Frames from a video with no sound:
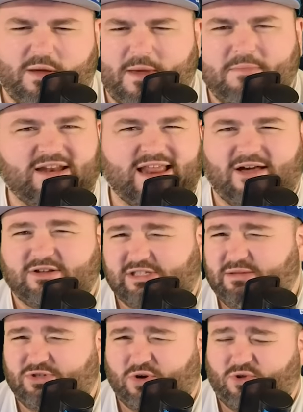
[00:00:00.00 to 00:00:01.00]
Maybe a Dallas
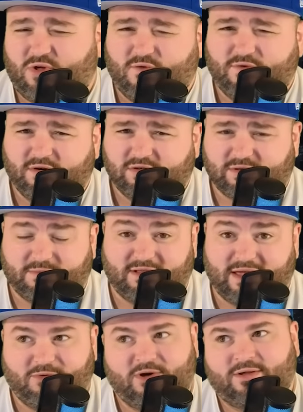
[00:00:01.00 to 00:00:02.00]
team total over, something
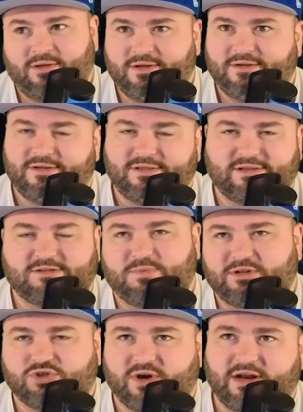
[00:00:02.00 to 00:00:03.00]
like, well, it's
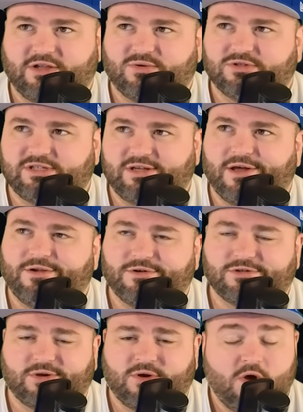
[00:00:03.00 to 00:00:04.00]
been trending towards the under,
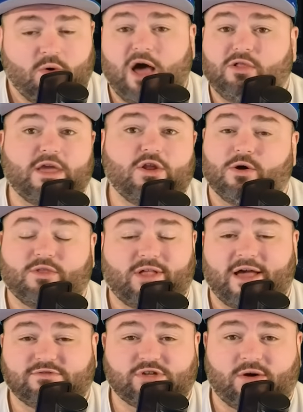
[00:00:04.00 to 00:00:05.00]
so I'll let you know on the
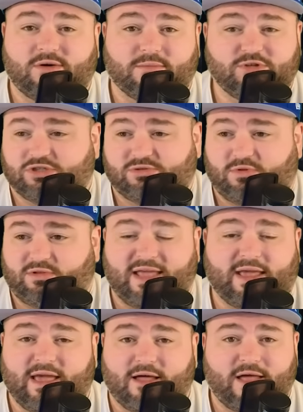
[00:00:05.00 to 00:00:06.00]
live show. I'm just
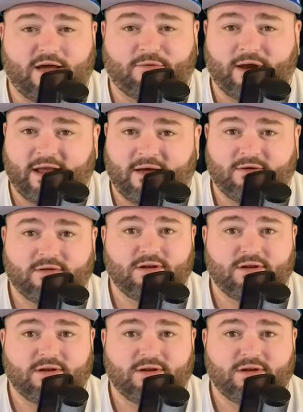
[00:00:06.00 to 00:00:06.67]
thinking out loud right now.